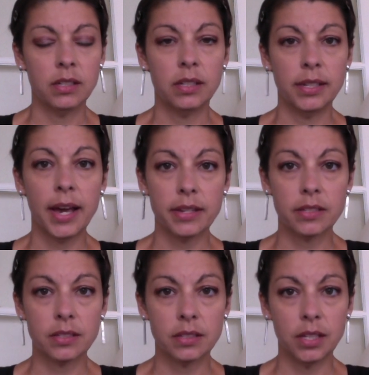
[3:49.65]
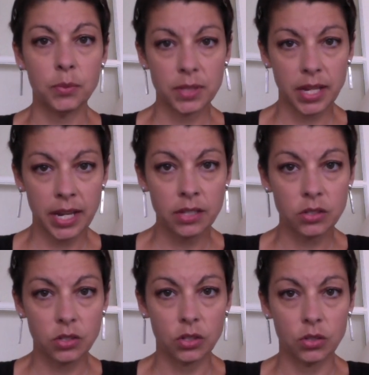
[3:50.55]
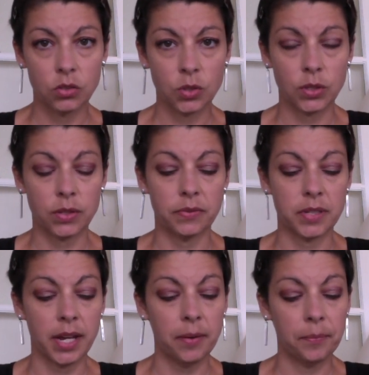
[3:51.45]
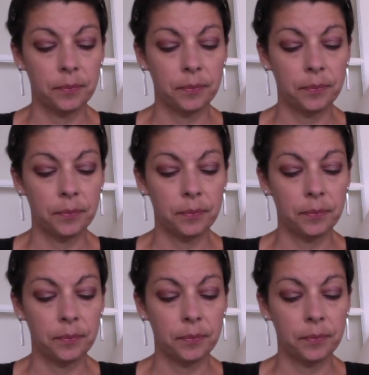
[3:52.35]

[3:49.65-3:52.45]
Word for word: Yes, it was cancer, Josef said.